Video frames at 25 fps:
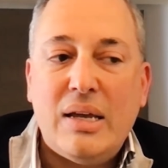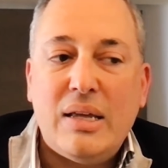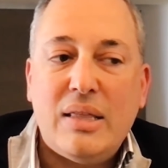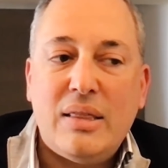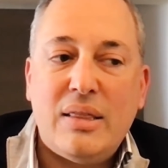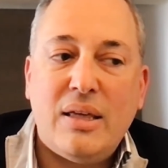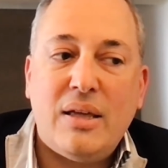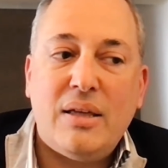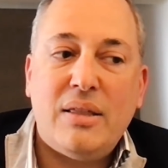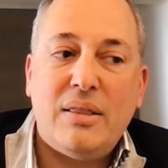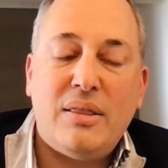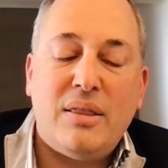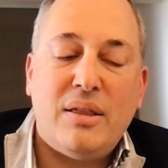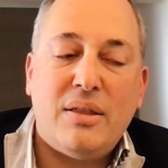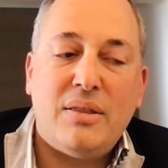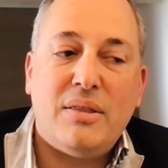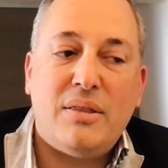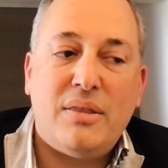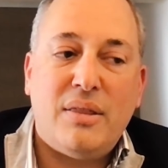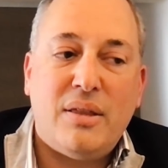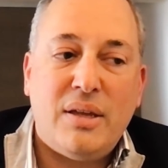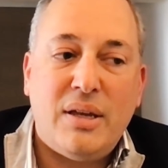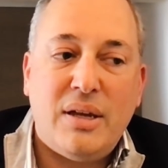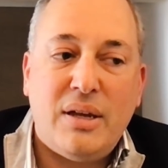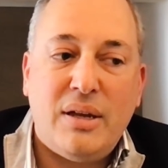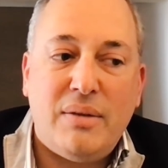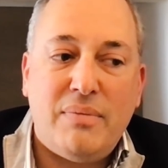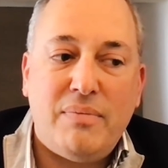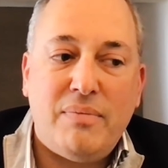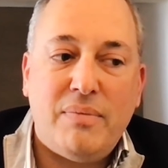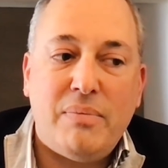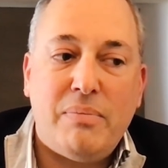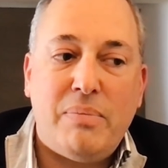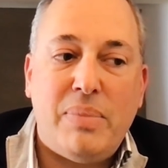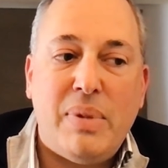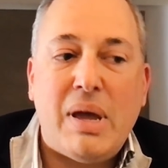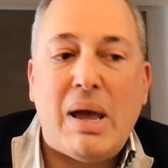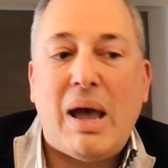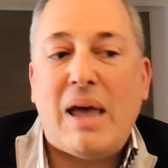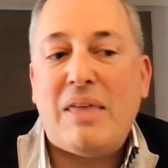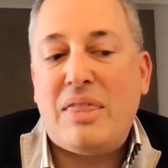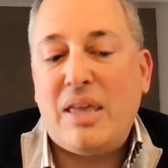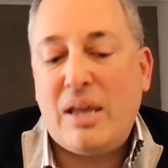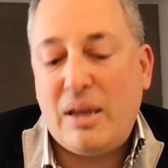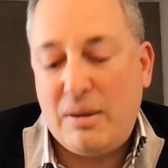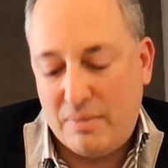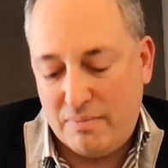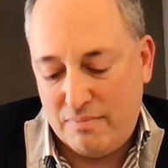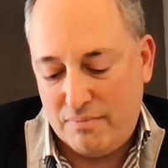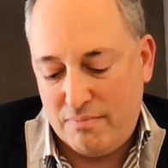the the the I
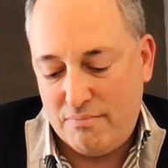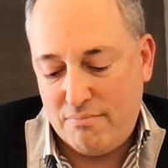think